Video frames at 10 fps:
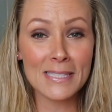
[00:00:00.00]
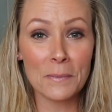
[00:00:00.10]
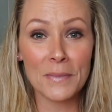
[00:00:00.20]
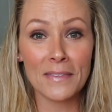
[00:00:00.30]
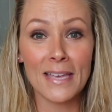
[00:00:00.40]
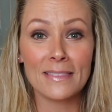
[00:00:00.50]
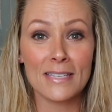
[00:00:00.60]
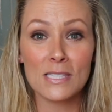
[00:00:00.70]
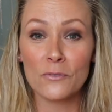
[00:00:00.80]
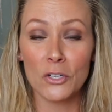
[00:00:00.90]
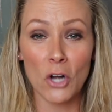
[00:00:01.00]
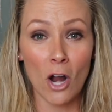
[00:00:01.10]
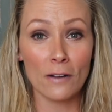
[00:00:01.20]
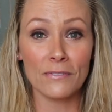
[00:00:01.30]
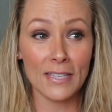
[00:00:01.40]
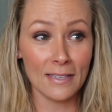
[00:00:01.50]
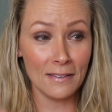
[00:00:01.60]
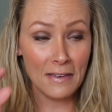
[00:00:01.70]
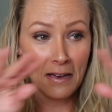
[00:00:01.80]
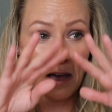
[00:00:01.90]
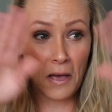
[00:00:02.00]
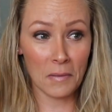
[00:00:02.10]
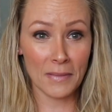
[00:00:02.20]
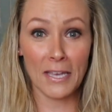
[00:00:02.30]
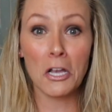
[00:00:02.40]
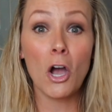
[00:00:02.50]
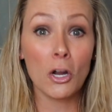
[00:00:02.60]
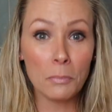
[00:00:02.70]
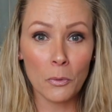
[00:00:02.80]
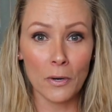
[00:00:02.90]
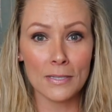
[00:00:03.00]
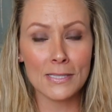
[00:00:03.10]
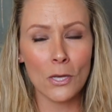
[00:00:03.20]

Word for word: something like this for an RV, um, like carport.